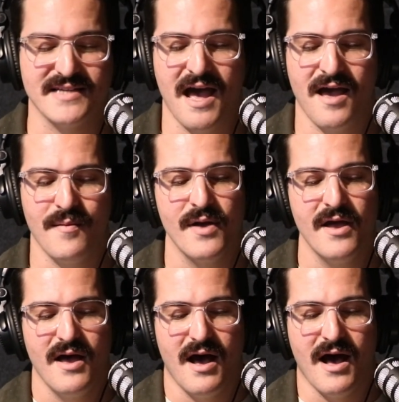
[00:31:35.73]
time,
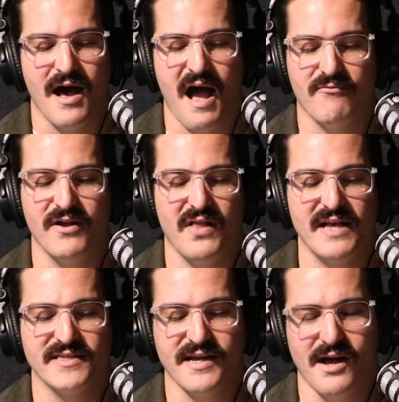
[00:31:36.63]
I realized
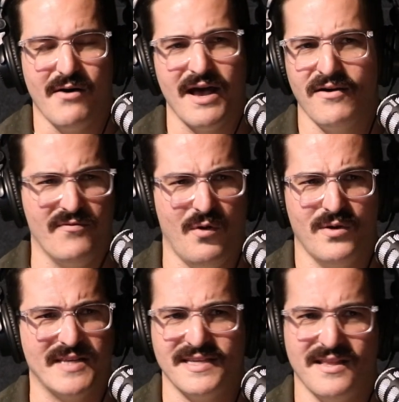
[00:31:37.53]
like, oh, of course
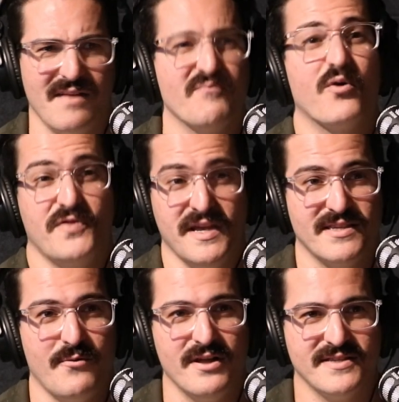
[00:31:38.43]
I still have more things I
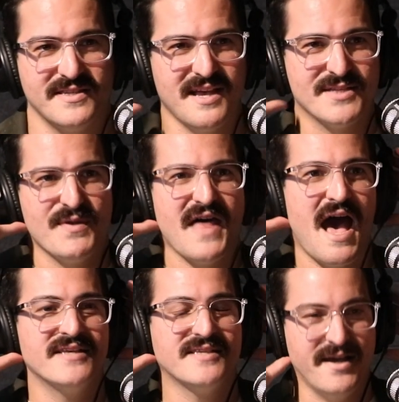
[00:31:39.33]
want to discuss with
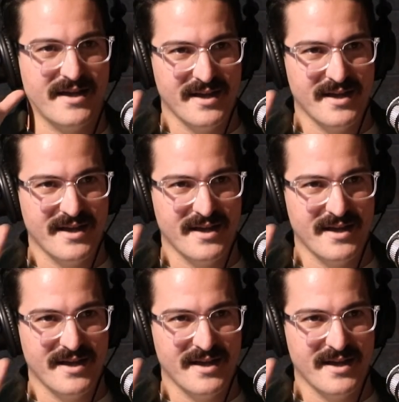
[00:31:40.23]
Isaac.